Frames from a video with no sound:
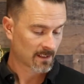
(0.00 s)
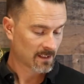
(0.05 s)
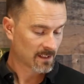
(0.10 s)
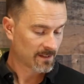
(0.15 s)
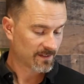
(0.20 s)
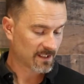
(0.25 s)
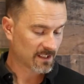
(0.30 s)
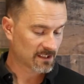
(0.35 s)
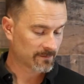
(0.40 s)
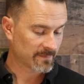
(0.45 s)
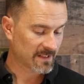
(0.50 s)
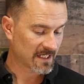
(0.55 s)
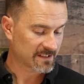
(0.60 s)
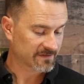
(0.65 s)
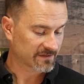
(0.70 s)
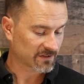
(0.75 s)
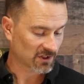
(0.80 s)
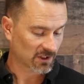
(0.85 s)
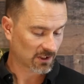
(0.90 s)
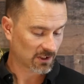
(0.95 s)
Then the
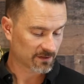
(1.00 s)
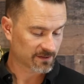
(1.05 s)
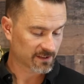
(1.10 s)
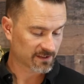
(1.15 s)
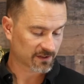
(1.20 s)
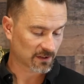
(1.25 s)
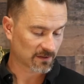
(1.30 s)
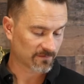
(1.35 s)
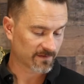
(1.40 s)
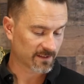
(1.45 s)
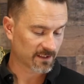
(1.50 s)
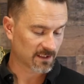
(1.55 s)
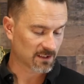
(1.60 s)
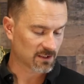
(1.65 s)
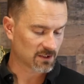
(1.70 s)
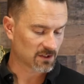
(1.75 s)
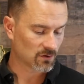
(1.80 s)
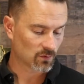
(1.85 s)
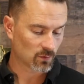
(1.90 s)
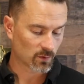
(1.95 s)
master called the servant in.
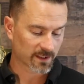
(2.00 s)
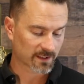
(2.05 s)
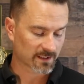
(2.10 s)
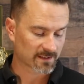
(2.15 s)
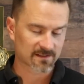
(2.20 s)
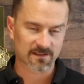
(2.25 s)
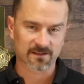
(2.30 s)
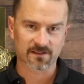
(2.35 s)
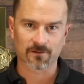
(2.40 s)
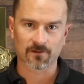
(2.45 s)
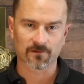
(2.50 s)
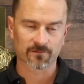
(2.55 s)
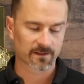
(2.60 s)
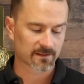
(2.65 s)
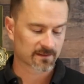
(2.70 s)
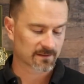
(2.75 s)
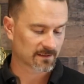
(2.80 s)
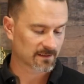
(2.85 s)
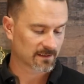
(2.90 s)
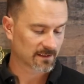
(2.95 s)
"You wicked
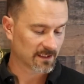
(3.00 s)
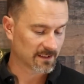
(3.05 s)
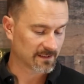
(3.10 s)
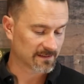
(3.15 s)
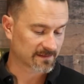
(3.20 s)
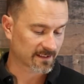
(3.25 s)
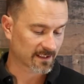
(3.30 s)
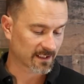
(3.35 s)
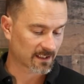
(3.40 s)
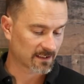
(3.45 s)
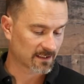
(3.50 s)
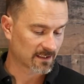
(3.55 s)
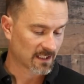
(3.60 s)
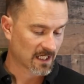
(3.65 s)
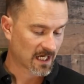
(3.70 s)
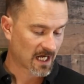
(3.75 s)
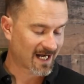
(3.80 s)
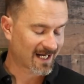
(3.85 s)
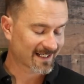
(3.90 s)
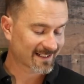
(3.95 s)
servant," he said,
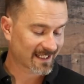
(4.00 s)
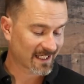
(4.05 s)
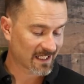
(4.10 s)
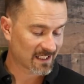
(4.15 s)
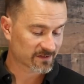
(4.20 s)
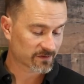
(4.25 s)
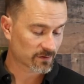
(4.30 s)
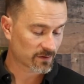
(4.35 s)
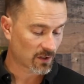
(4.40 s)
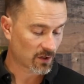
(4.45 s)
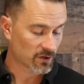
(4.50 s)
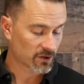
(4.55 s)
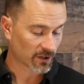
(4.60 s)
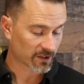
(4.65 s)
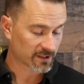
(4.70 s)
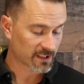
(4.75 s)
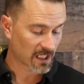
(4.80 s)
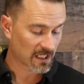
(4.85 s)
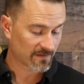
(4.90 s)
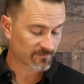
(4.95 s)
"I canceled all your
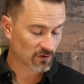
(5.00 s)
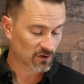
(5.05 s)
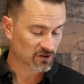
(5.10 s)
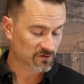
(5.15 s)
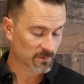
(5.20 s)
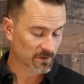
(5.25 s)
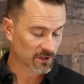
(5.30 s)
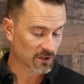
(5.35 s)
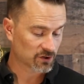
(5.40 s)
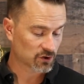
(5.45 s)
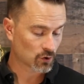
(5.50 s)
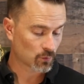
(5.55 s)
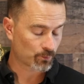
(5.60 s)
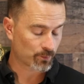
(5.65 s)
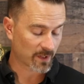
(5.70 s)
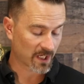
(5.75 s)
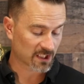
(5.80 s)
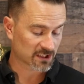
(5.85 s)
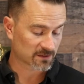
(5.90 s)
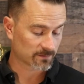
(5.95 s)
debt of yours because you
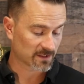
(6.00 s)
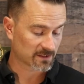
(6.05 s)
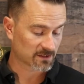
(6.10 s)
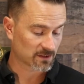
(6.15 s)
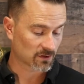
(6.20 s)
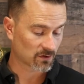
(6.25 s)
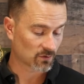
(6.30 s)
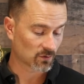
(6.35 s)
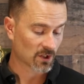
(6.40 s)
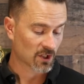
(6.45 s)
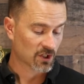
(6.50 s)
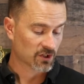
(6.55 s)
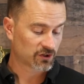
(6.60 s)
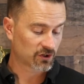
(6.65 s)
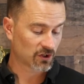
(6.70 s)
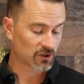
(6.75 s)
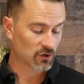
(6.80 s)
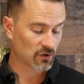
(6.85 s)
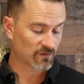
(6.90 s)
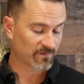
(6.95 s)
begged me to.
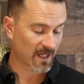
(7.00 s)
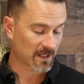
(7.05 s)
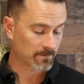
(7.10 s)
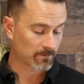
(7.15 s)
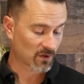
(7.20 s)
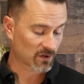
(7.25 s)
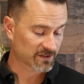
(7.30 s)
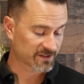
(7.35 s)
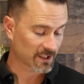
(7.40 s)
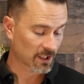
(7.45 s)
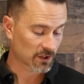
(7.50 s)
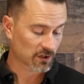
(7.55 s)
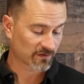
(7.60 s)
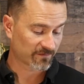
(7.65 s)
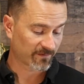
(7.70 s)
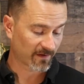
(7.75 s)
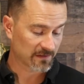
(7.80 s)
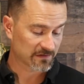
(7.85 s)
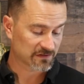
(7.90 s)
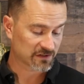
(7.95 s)
Shouldn't you have had mercy on your
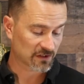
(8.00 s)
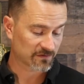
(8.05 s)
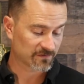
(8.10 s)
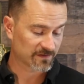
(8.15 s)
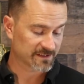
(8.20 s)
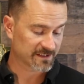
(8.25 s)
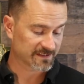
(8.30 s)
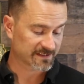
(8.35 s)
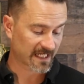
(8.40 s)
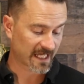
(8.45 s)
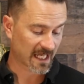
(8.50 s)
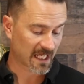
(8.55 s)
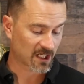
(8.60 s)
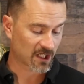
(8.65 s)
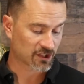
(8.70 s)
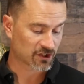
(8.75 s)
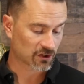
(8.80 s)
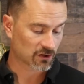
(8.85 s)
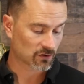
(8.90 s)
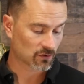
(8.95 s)
fellow servants as I had
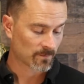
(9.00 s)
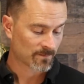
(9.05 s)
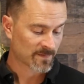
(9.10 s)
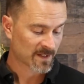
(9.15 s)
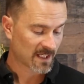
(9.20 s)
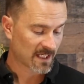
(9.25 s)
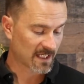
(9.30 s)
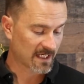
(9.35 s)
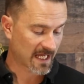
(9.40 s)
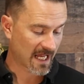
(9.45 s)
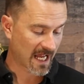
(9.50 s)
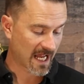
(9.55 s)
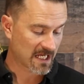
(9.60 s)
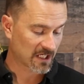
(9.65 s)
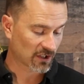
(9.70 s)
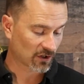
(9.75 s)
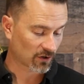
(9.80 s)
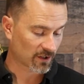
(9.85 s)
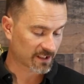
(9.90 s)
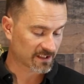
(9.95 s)
on you?" In
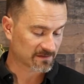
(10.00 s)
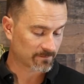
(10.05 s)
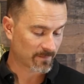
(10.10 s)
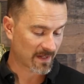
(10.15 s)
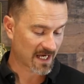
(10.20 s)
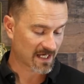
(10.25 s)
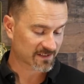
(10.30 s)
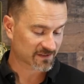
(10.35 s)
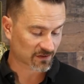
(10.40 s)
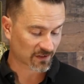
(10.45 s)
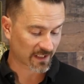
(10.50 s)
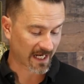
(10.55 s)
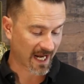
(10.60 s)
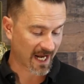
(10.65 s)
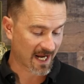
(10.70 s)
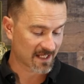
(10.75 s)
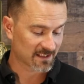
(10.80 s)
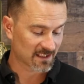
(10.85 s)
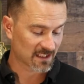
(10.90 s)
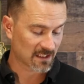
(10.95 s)
anger, his master
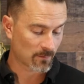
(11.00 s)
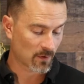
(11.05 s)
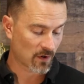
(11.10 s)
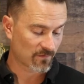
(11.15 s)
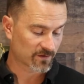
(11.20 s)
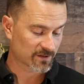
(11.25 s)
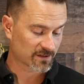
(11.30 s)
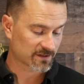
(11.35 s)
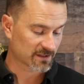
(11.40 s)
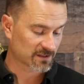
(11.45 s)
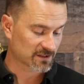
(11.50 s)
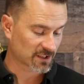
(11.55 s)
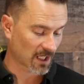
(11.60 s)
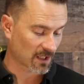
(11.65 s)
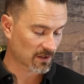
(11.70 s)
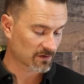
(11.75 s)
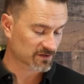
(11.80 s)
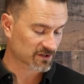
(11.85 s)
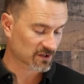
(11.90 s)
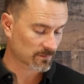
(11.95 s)
handed him over to the
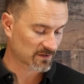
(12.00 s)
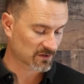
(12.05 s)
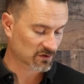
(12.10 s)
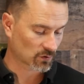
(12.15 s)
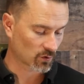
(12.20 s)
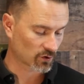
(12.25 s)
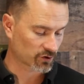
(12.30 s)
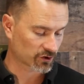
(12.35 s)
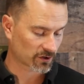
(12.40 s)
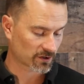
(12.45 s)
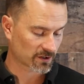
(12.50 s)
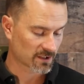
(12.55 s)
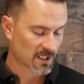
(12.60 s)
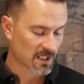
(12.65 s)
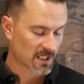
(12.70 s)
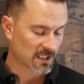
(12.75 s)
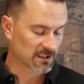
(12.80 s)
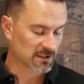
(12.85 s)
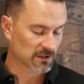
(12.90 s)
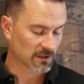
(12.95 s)
jailers to be tortured
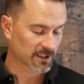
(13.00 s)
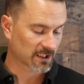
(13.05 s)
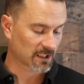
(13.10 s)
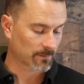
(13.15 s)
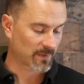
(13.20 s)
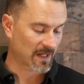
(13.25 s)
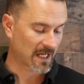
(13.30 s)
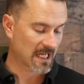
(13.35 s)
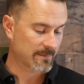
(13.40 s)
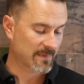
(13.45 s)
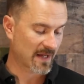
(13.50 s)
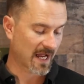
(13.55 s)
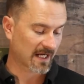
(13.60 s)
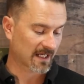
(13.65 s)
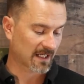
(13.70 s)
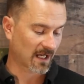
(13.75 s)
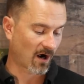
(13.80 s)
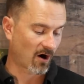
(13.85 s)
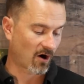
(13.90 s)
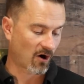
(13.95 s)
until he could pay
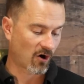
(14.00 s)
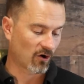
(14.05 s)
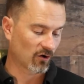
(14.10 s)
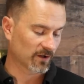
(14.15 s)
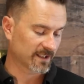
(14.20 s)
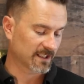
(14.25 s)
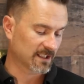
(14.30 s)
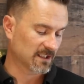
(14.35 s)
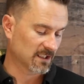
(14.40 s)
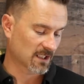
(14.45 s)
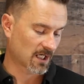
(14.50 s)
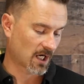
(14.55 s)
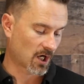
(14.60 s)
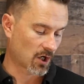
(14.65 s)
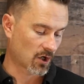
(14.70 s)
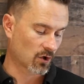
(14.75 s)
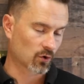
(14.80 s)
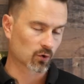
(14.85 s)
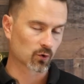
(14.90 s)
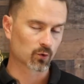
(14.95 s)
back all he
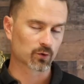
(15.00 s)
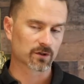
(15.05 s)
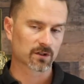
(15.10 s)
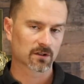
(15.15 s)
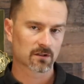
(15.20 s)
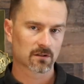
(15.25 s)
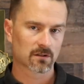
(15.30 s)
owed.